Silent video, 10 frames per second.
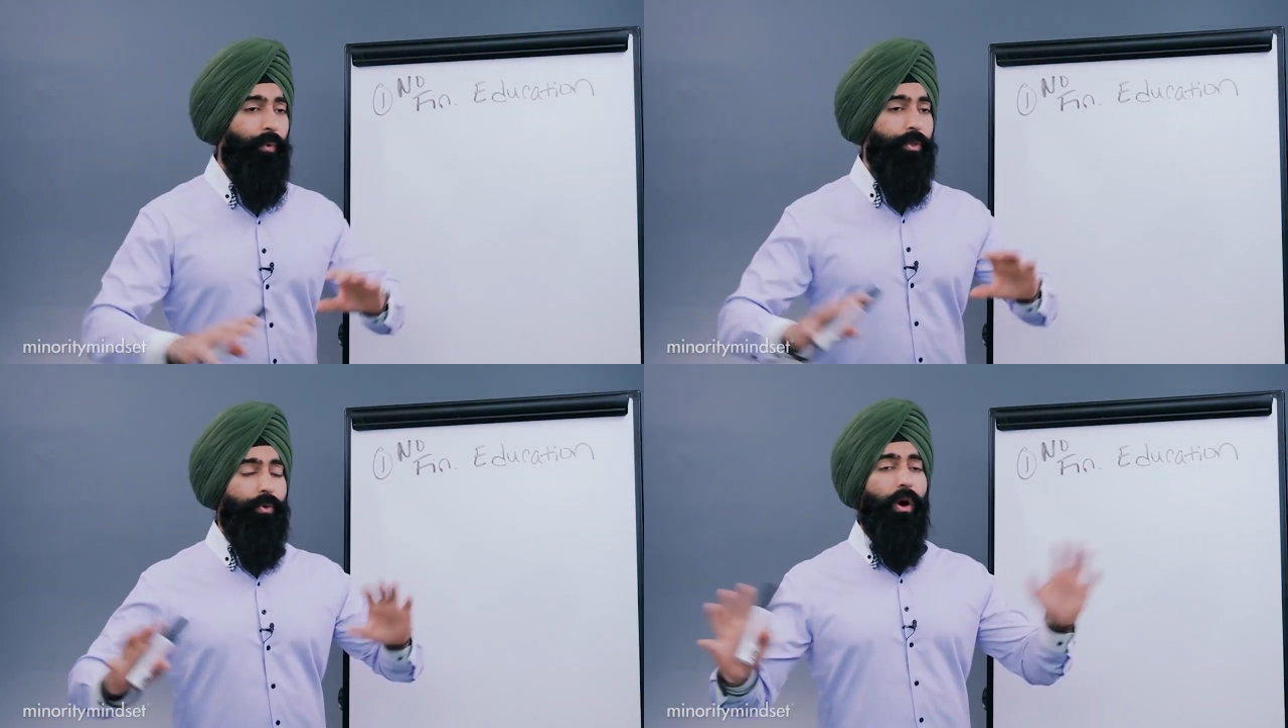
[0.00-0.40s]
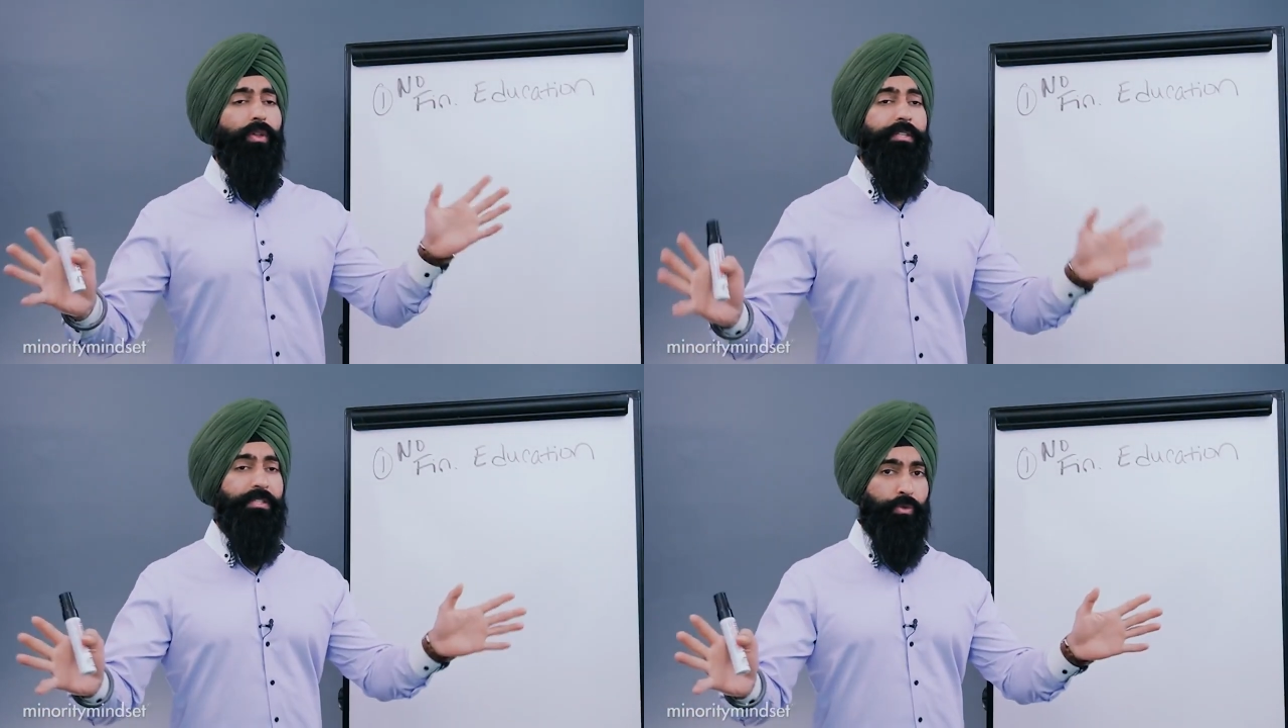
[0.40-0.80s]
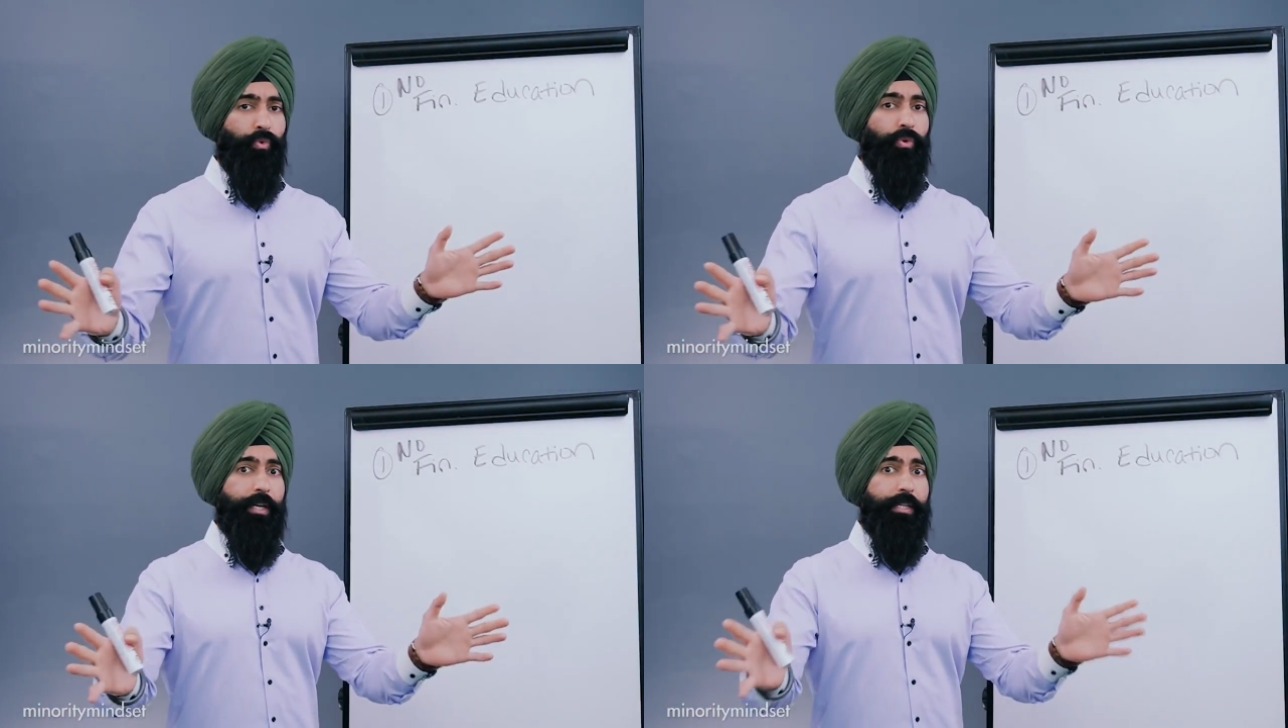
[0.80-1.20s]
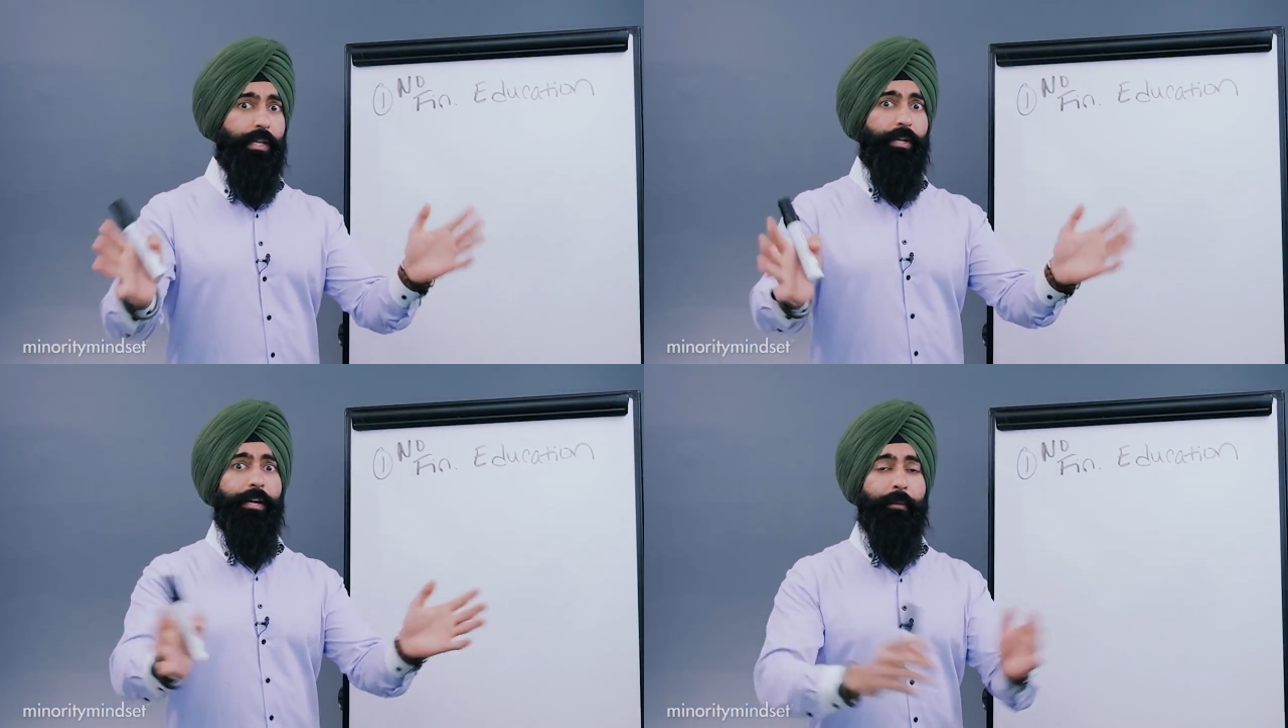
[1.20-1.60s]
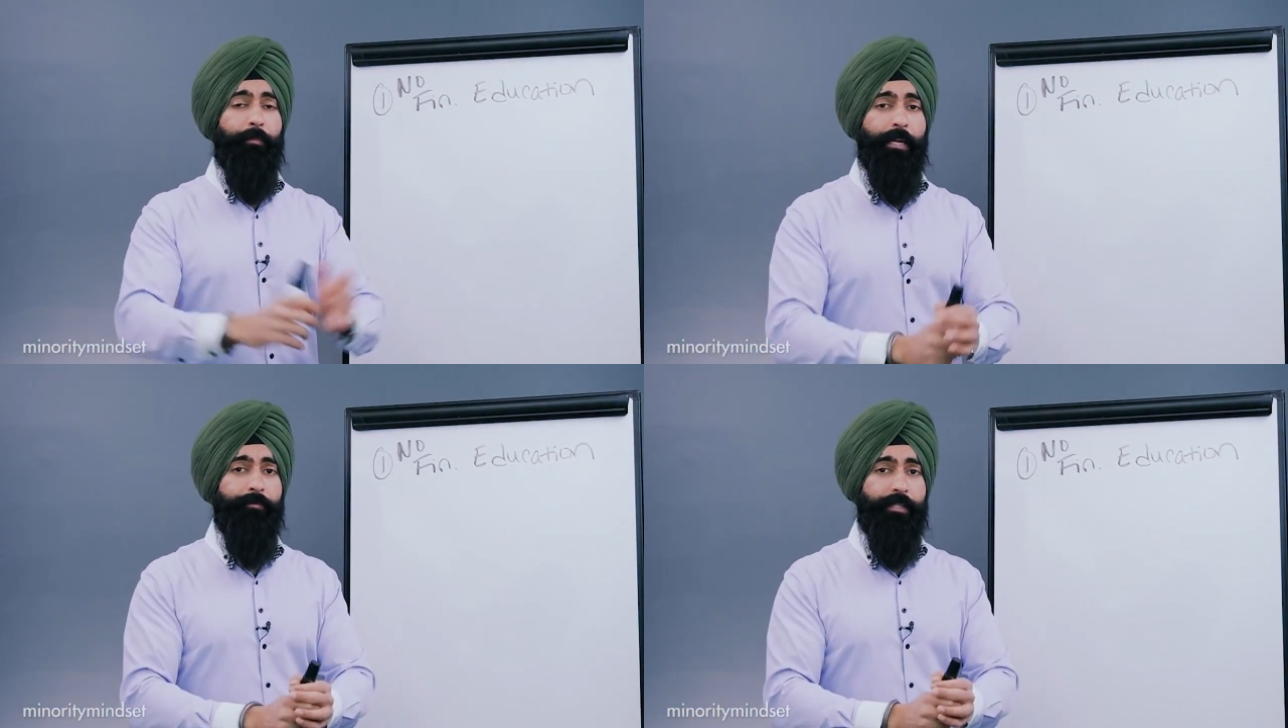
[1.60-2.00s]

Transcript: I went through all the schooling to learn how to become